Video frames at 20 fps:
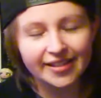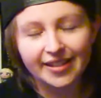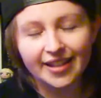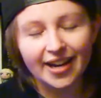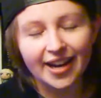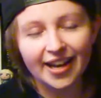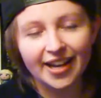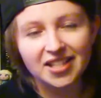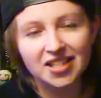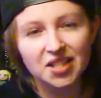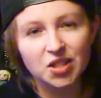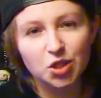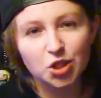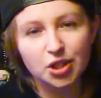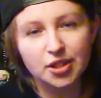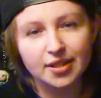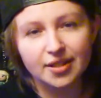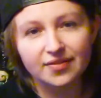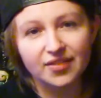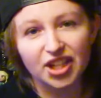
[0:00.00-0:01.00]
Then I guess they're
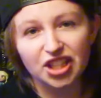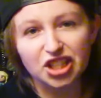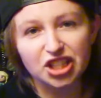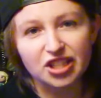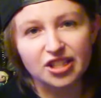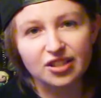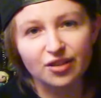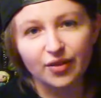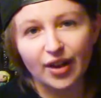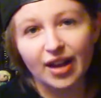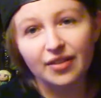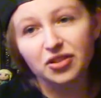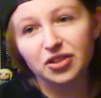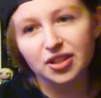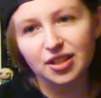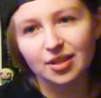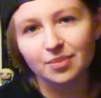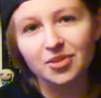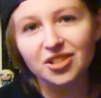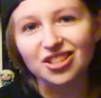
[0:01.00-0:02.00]
just convention survival
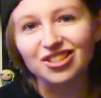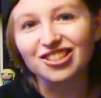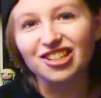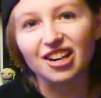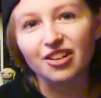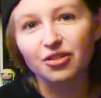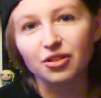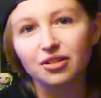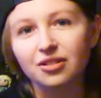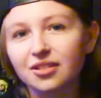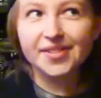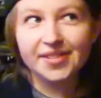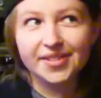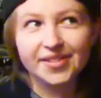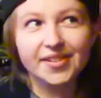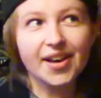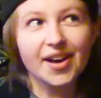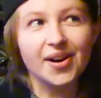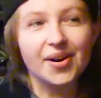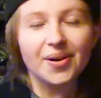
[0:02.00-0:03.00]
tips in general.
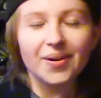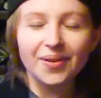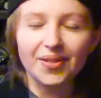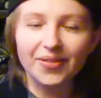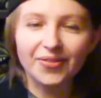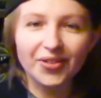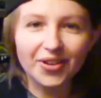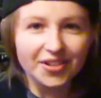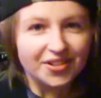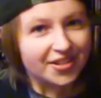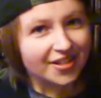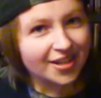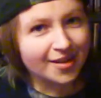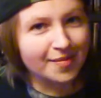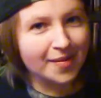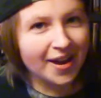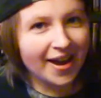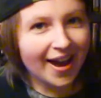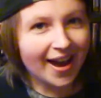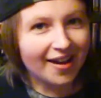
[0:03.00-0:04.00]
So the first
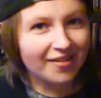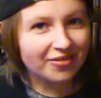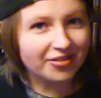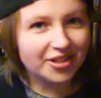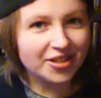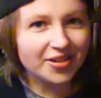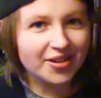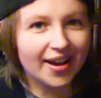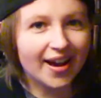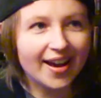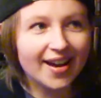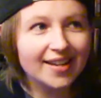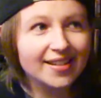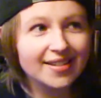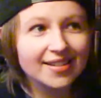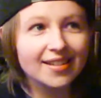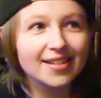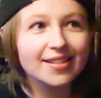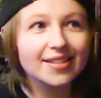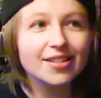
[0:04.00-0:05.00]
tip I have for you
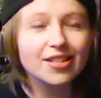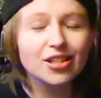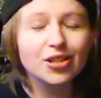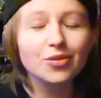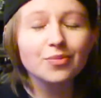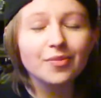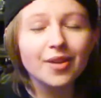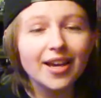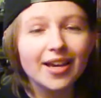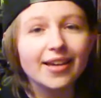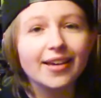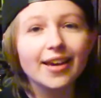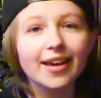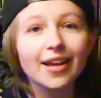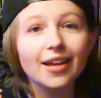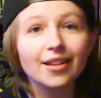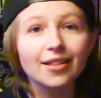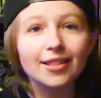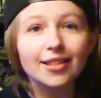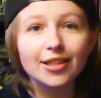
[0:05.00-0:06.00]
guys is to make
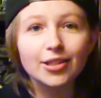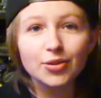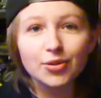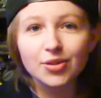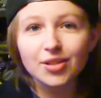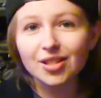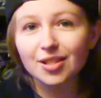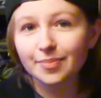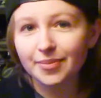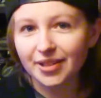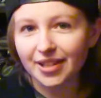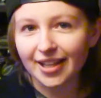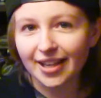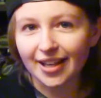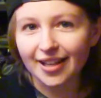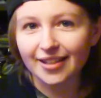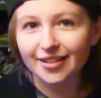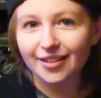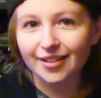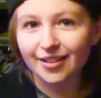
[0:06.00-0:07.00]
a loose
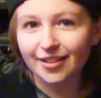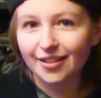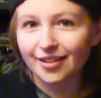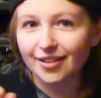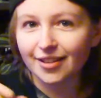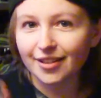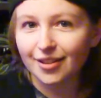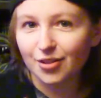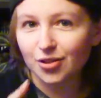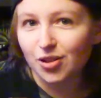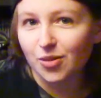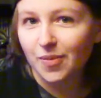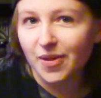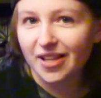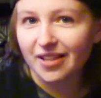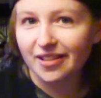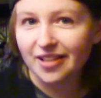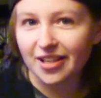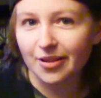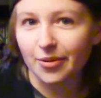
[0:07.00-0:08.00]
plan. Loose
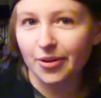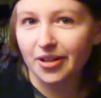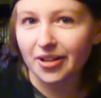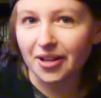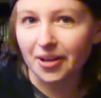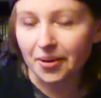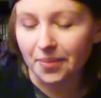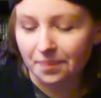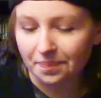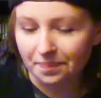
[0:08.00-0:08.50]
being the keyword here.